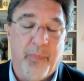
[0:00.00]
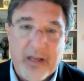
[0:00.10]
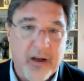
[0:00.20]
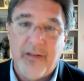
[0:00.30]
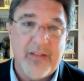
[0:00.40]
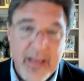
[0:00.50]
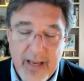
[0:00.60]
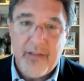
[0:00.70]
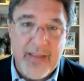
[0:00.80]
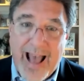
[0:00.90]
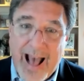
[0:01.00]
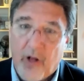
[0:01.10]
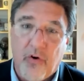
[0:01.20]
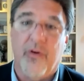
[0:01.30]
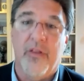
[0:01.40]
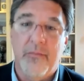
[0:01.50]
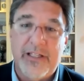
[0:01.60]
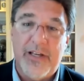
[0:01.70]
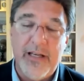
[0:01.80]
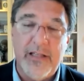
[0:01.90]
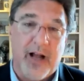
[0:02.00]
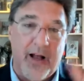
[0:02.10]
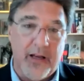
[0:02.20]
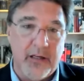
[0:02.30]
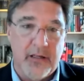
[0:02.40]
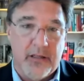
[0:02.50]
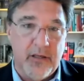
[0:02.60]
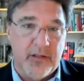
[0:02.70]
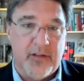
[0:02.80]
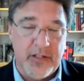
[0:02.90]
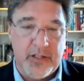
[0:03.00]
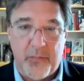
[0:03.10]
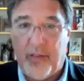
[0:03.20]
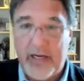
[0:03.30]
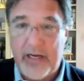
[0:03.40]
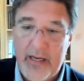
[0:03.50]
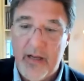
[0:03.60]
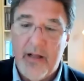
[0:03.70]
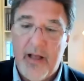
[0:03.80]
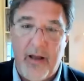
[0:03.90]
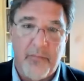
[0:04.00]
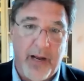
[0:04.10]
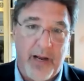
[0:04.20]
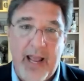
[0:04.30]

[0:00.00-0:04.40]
because the, the algorithm seized on disability and my